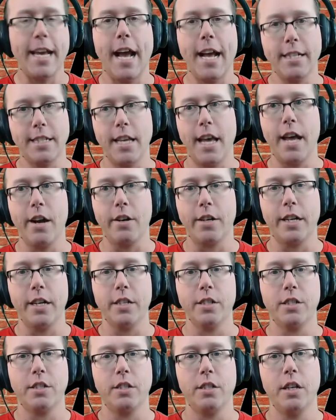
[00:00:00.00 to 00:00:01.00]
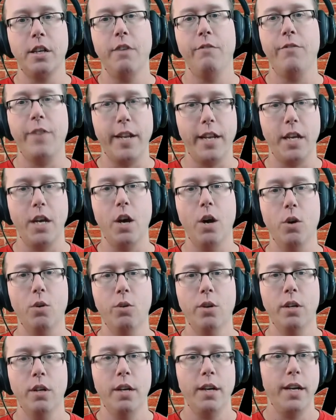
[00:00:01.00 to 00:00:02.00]
ass anarchist
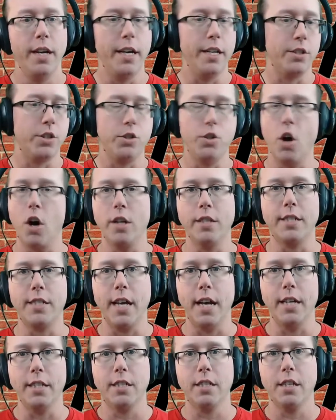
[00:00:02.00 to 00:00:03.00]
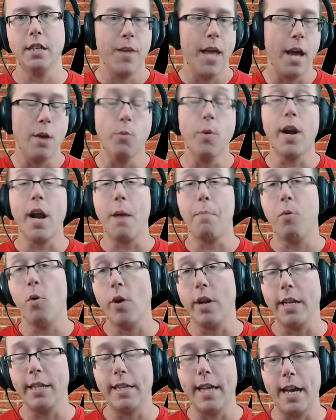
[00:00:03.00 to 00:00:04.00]
video it's nonsense. And when I
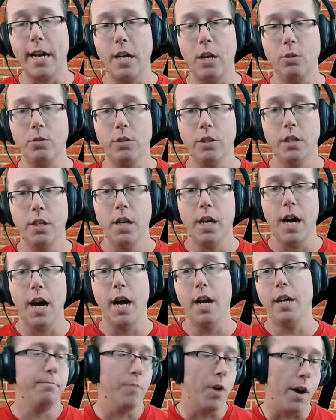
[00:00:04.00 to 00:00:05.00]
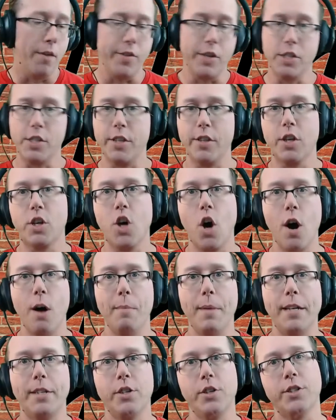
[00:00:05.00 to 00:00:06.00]
pointed that out, uh, obviously the
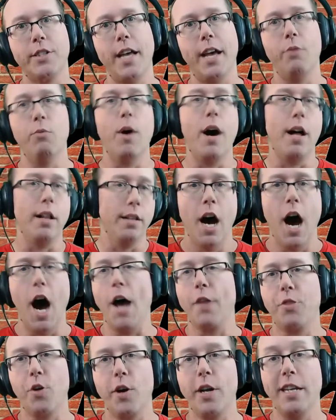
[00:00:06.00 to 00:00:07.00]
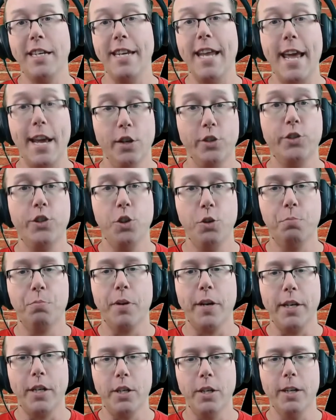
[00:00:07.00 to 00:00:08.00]
commenter said, well, I thought he nailed you
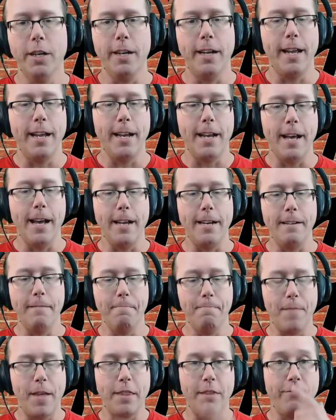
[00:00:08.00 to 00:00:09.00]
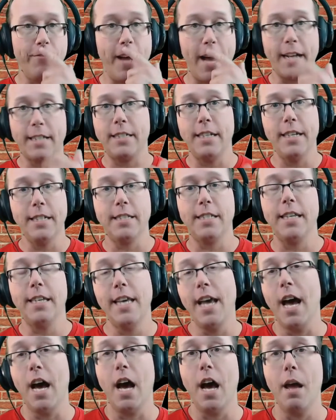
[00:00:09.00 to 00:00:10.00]
pretty good. And, and, and the fact is that,
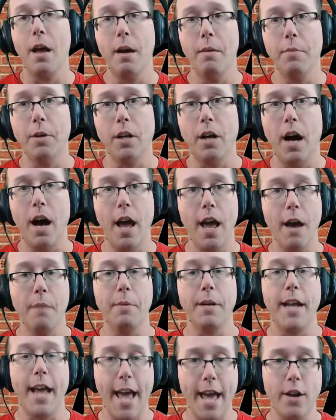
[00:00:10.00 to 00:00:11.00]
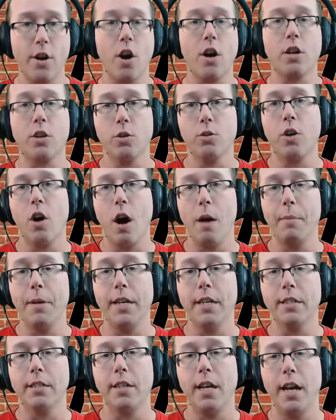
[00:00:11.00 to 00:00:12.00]
yeah, I am a, I am an
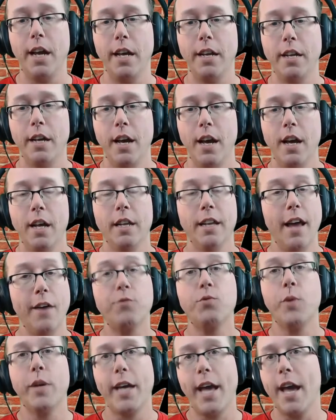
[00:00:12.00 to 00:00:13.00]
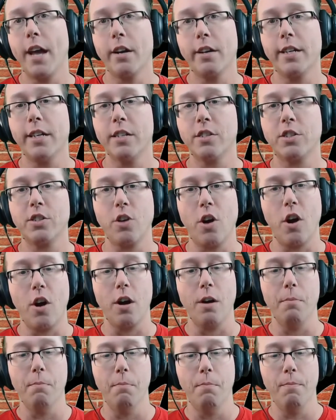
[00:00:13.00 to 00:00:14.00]
anarcho-communist and left-wing anarchists
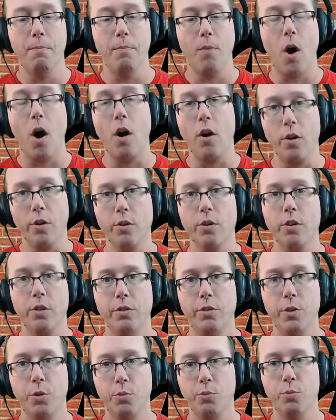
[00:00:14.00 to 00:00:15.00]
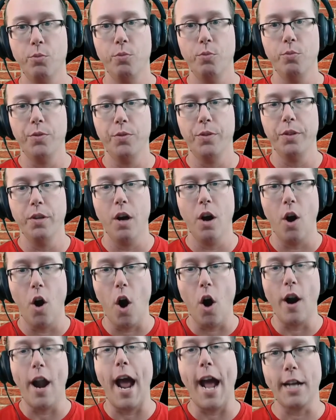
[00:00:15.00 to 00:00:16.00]
are, are the,
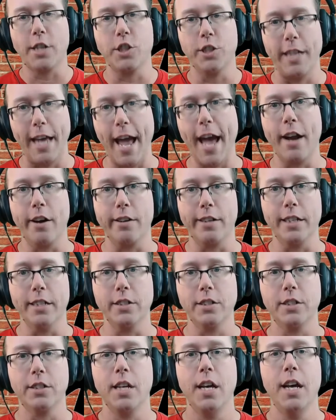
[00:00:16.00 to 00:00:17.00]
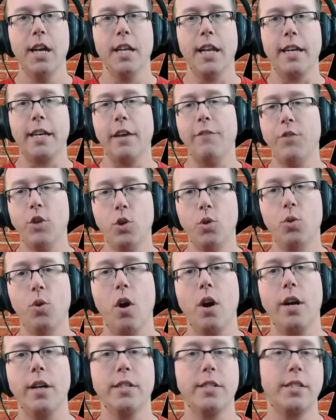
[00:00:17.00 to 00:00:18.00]
are actually anarchists. Like if you
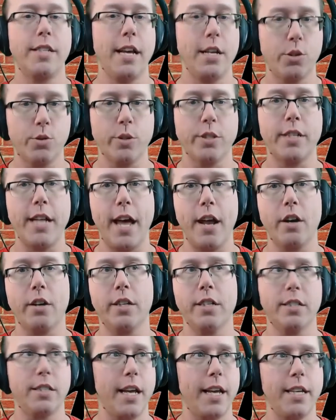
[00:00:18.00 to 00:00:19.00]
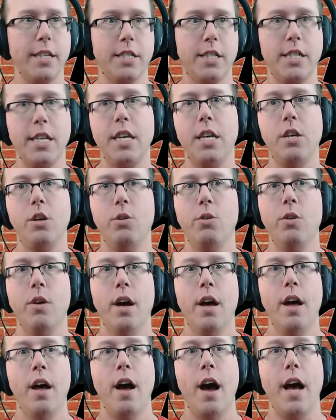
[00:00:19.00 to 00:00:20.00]
are a centrist anarchist, I can see you,
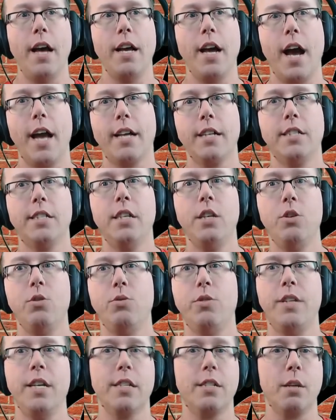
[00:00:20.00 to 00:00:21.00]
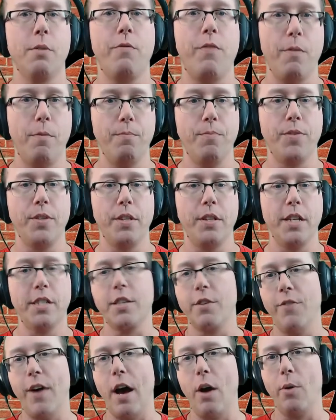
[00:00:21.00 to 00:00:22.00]
I, I can see you
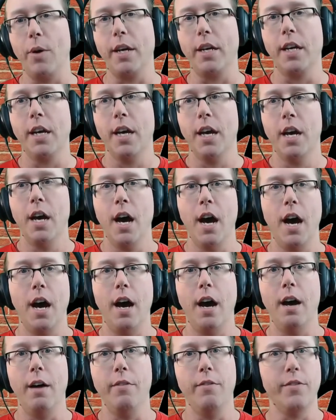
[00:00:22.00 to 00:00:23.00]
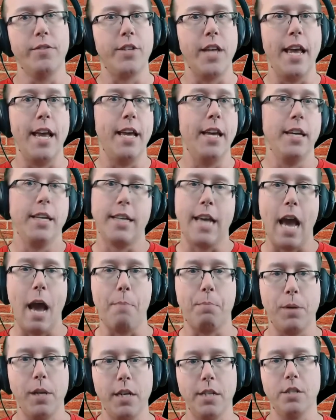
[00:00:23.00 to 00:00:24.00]
disavowing, uh, say
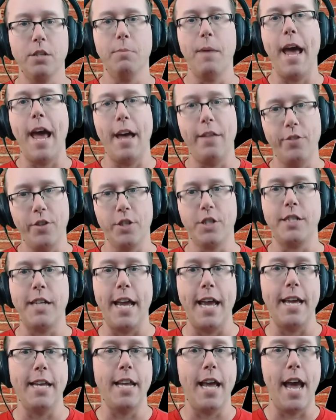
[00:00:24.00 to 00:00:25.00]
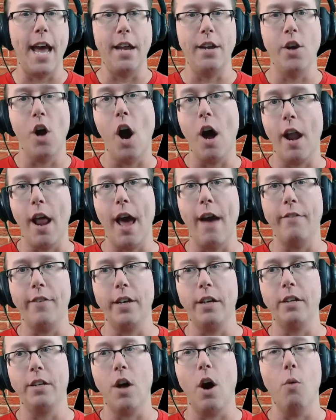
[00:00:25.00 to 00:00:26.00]
capitalism and the state and not
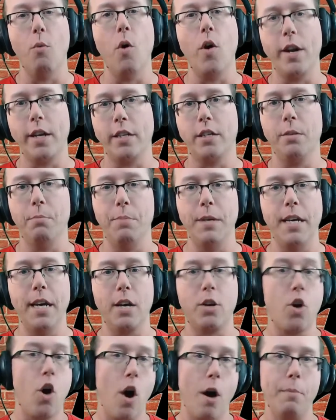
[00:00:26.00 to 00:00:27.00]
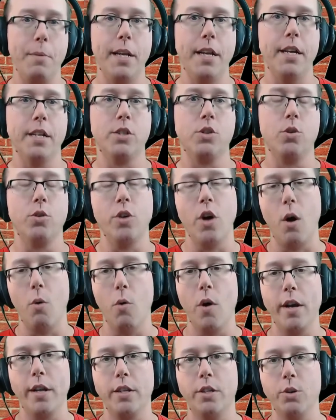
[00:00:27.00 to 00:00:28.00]
having, not wanting to be a communist or not
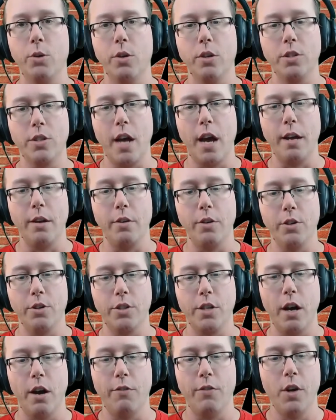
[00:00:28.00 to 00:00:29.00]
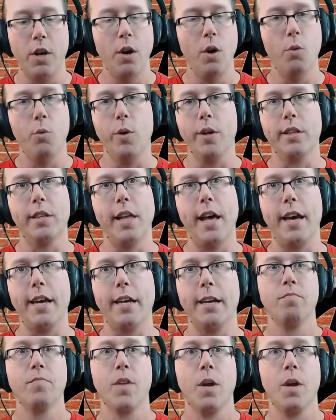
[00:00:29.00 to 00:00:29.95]
wanting to assign yourself with like